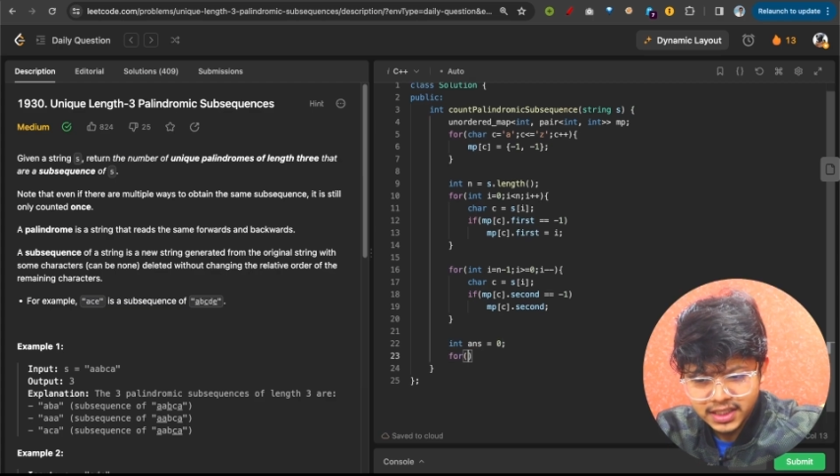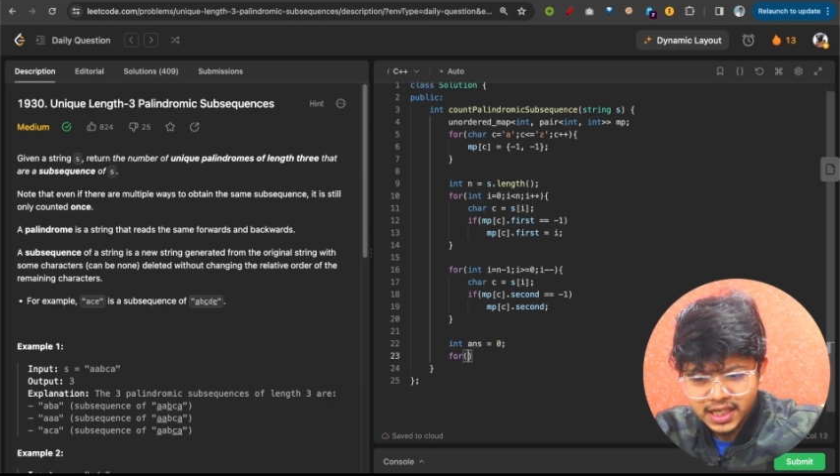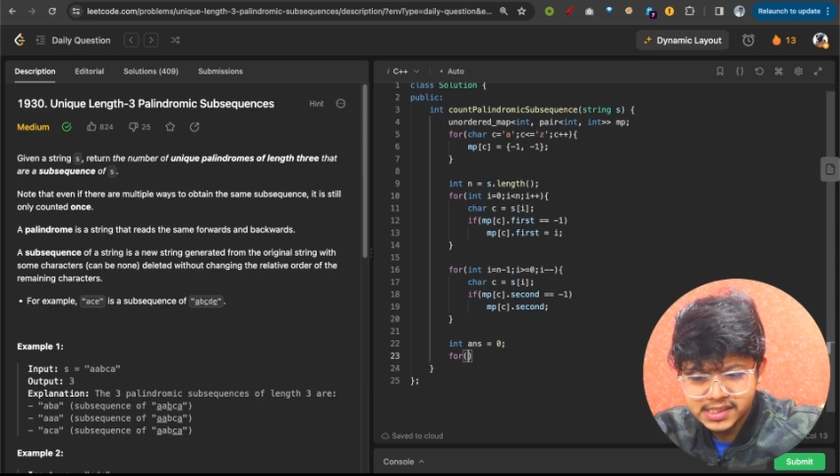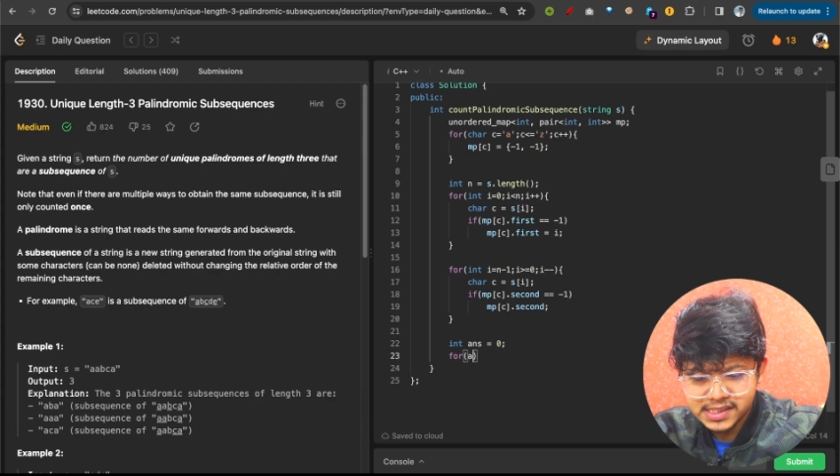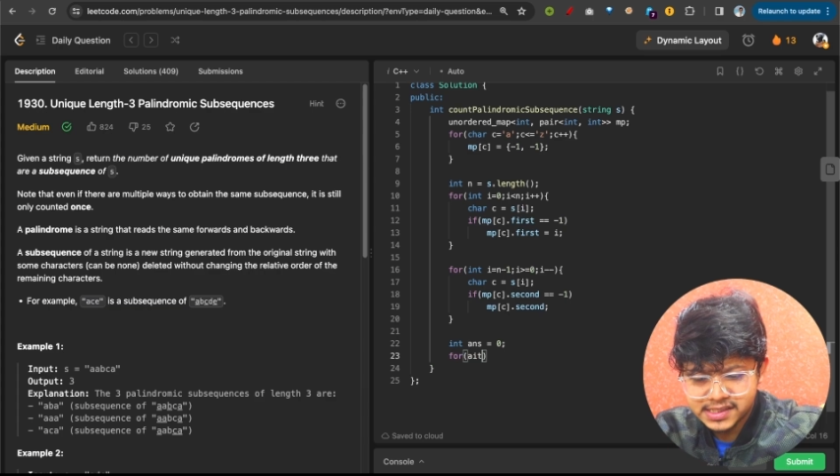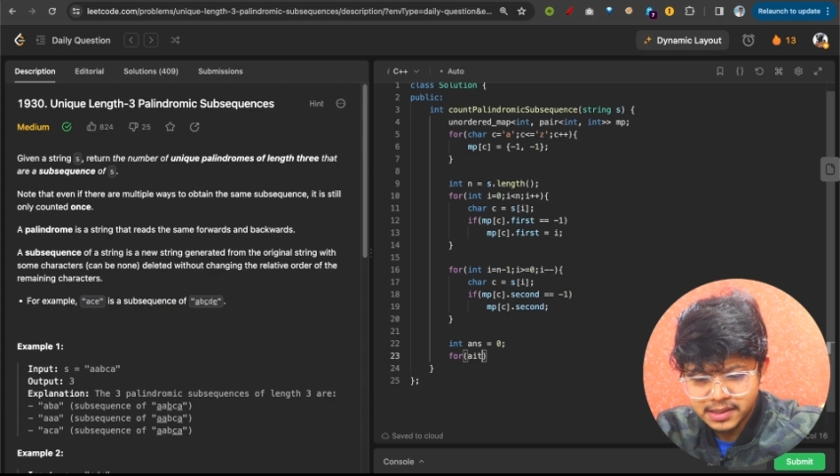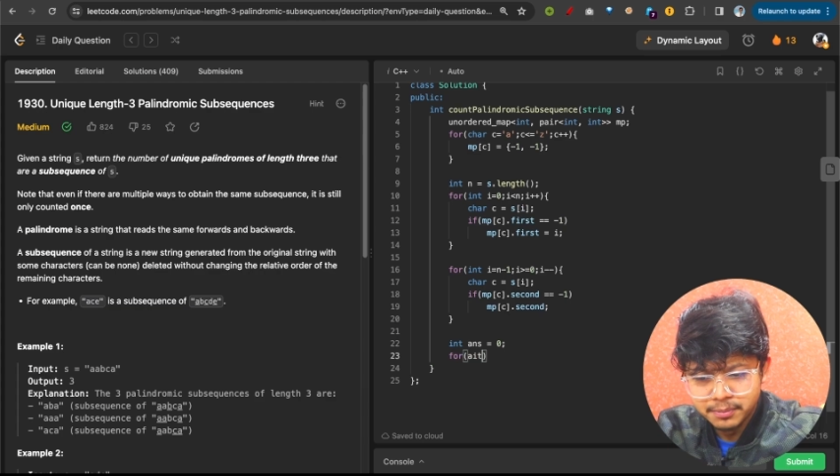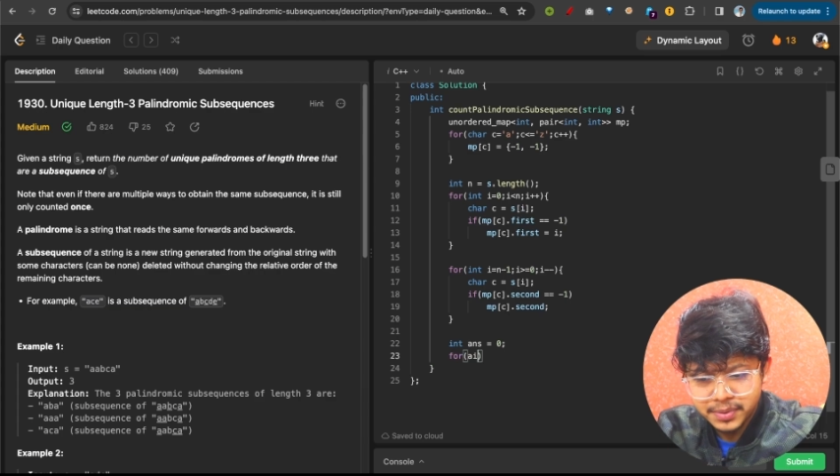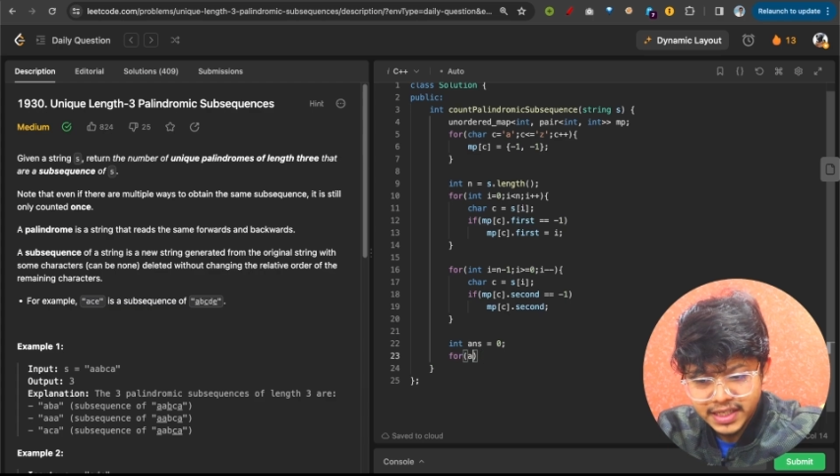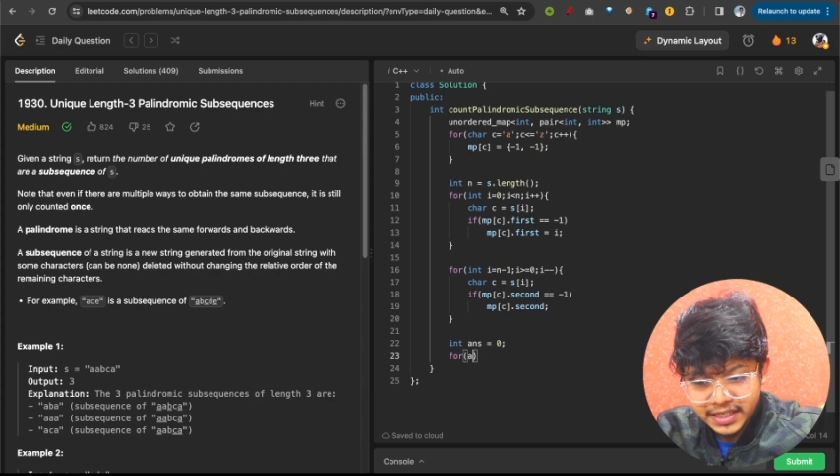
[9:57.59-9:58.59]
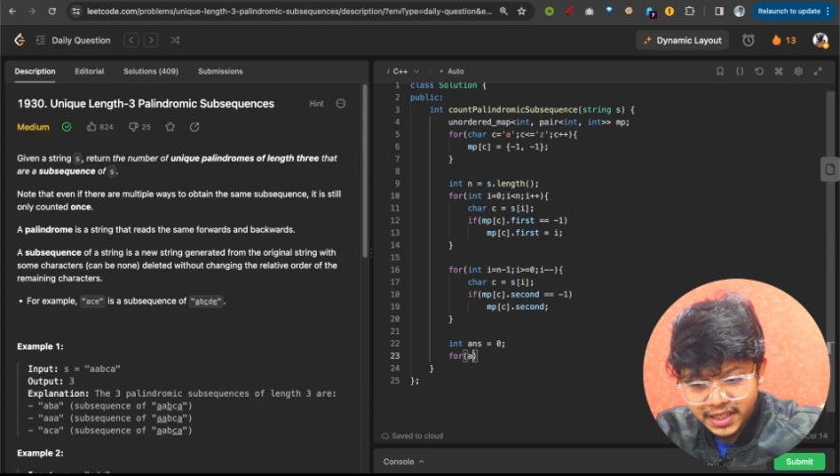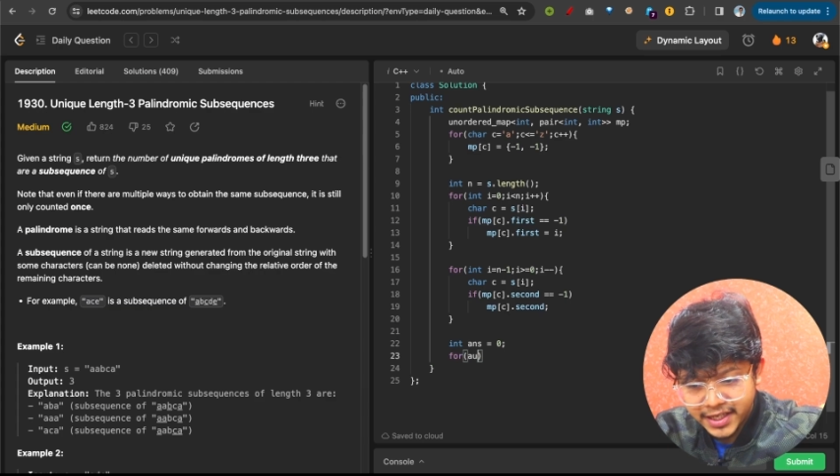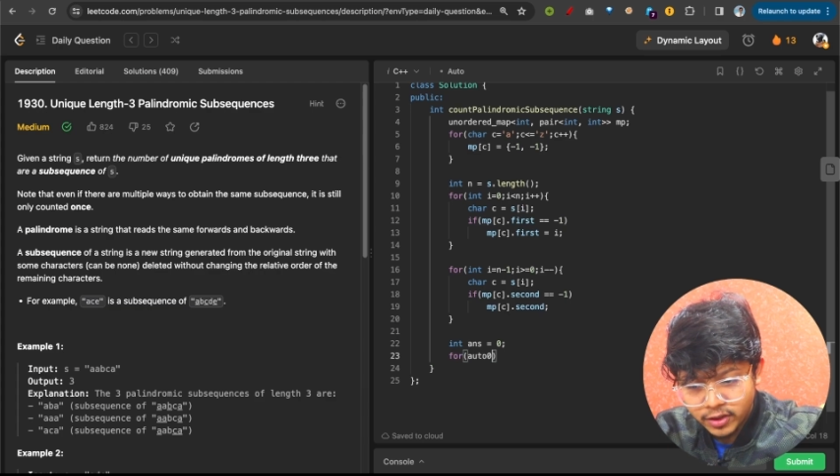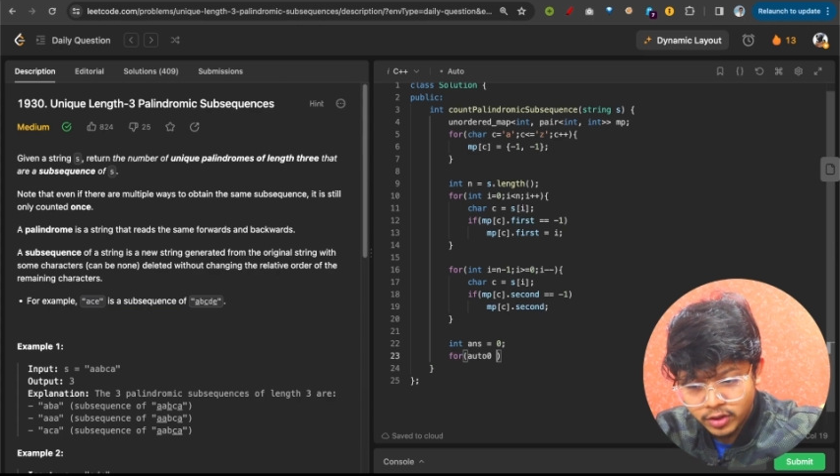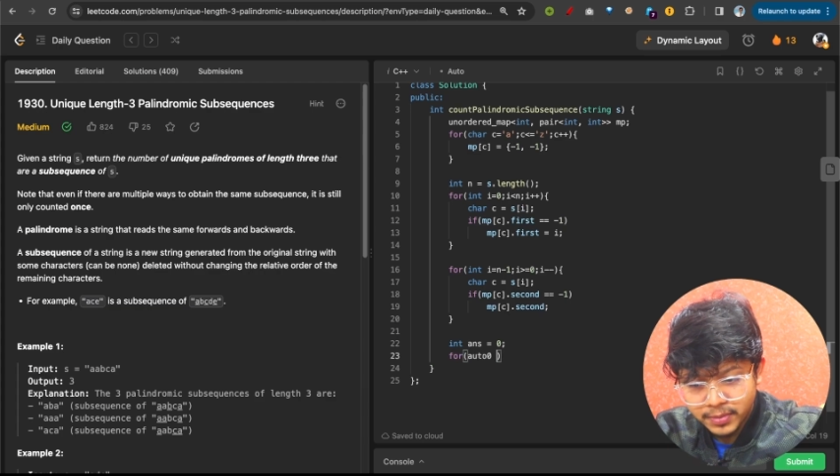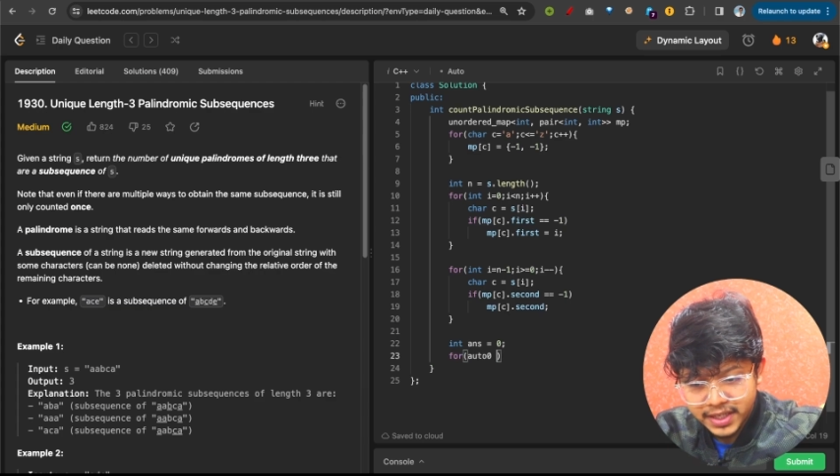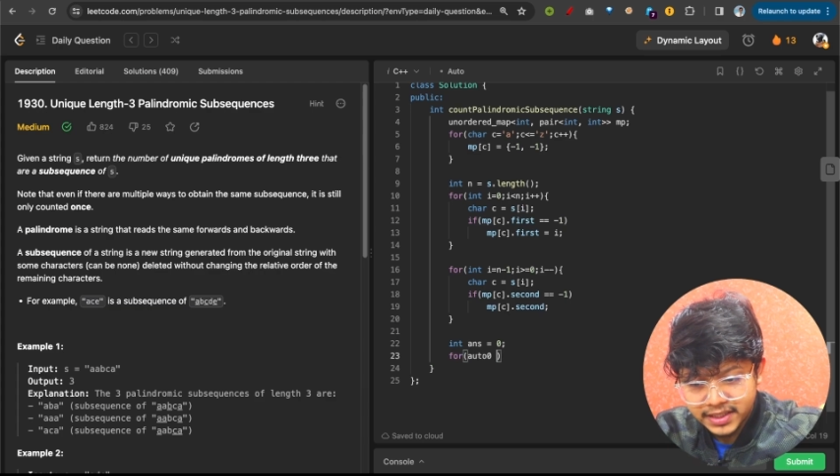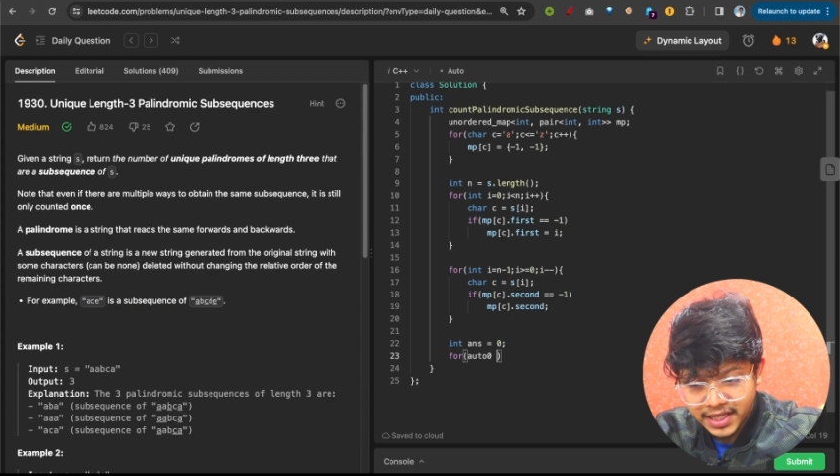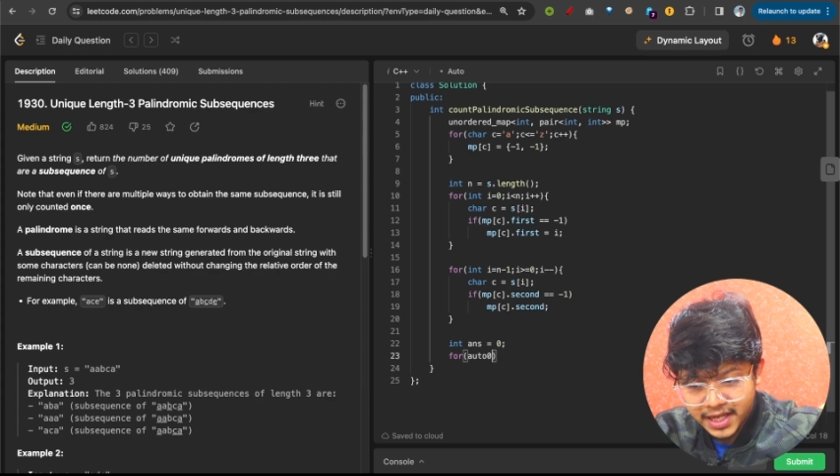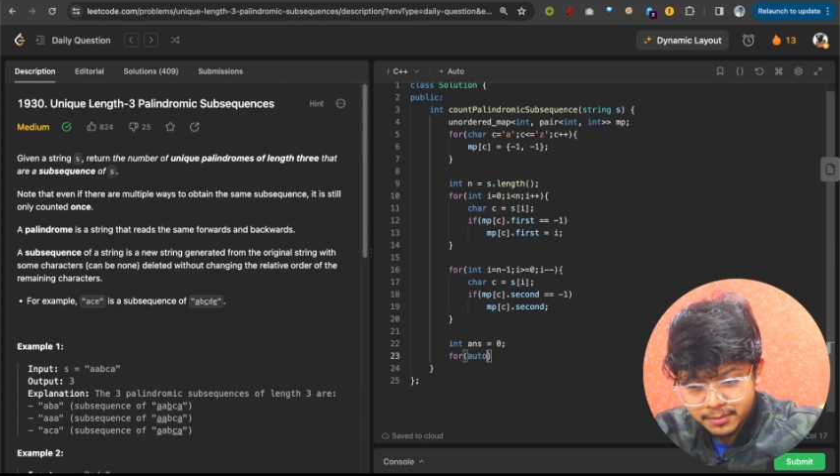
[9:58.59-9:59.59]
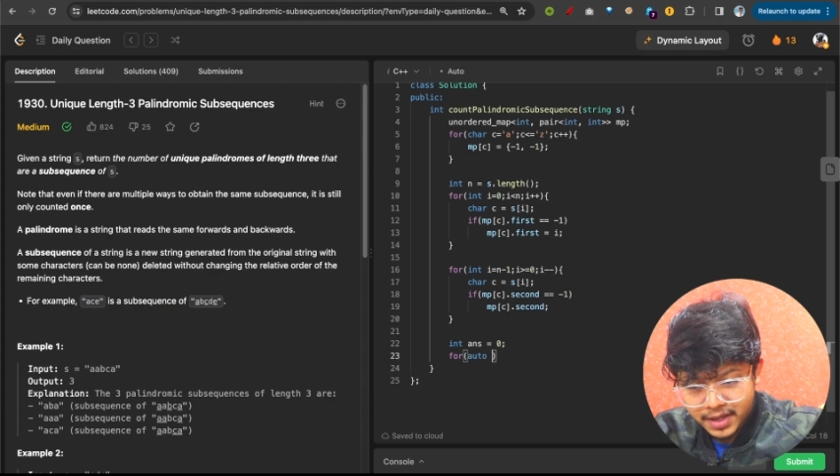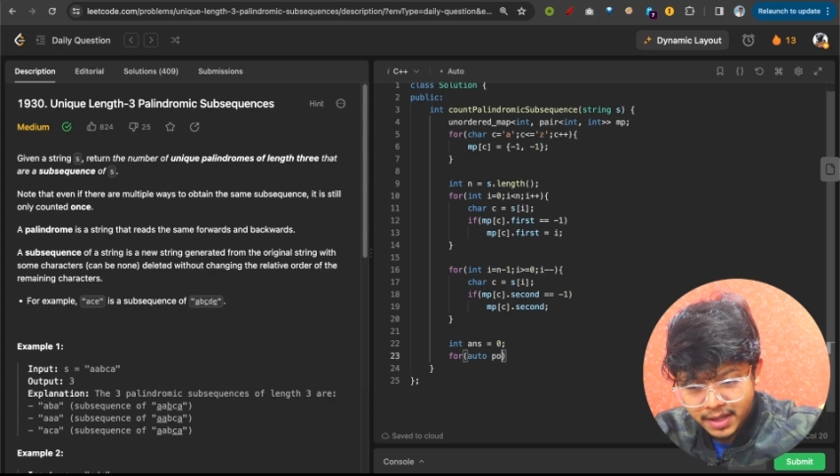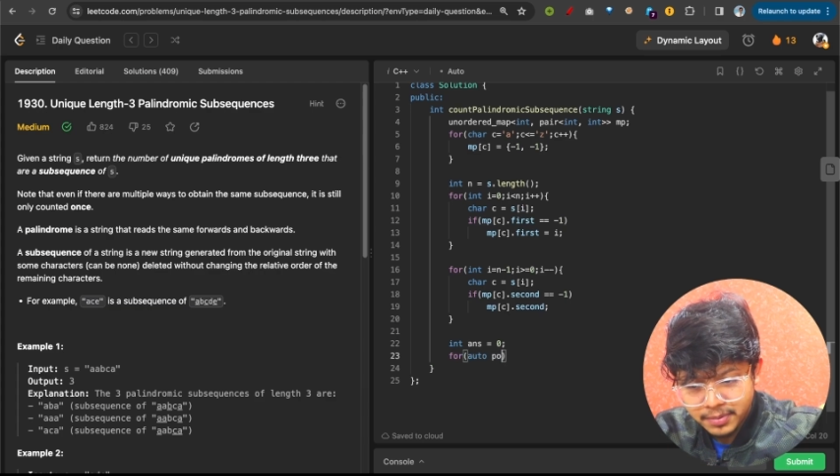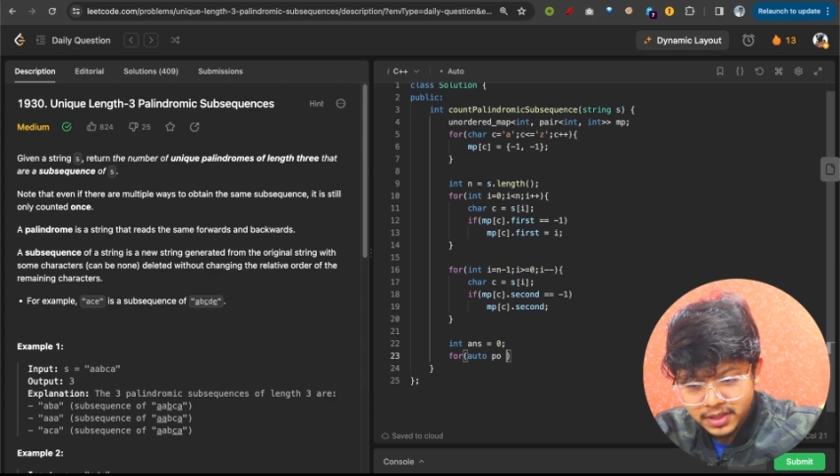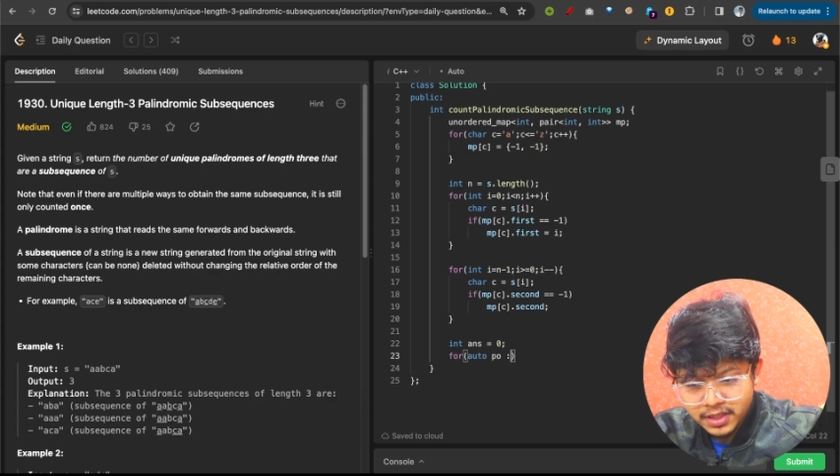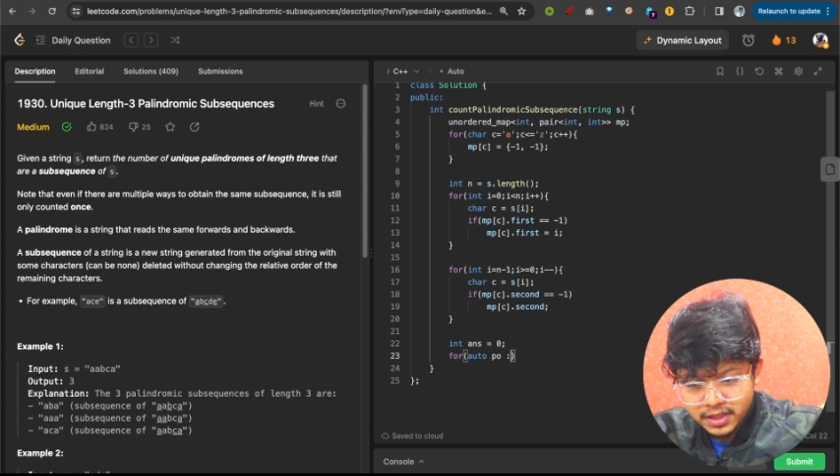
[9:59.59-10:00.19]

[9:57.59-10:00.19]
I'll just simply iterate on my entire map